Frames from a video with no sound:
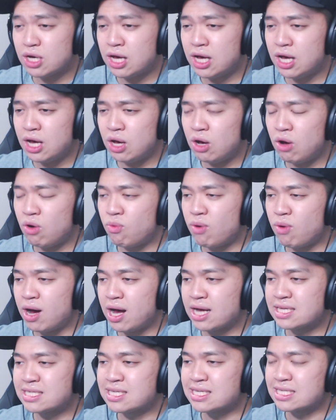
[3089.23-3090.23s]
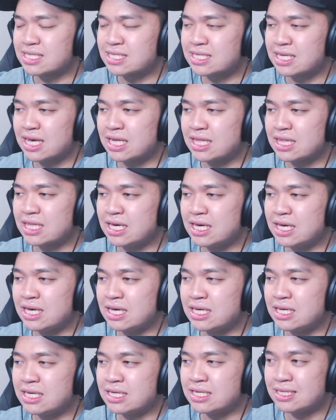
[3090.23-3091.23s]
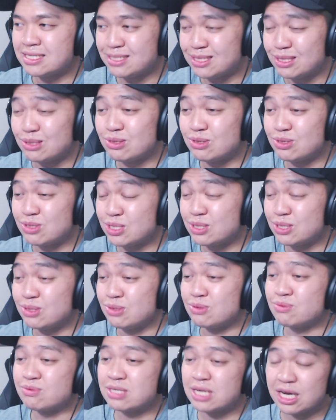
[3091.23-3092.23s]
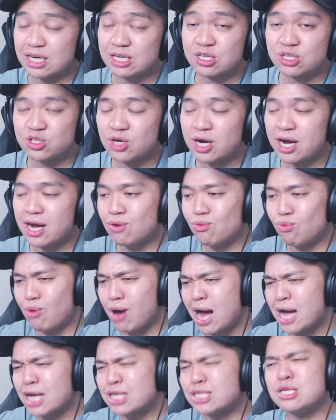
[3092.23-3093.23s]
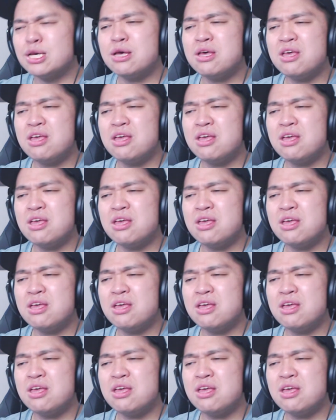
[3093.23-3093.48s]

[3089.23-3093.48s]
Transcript: wise and slightly due to title track wise,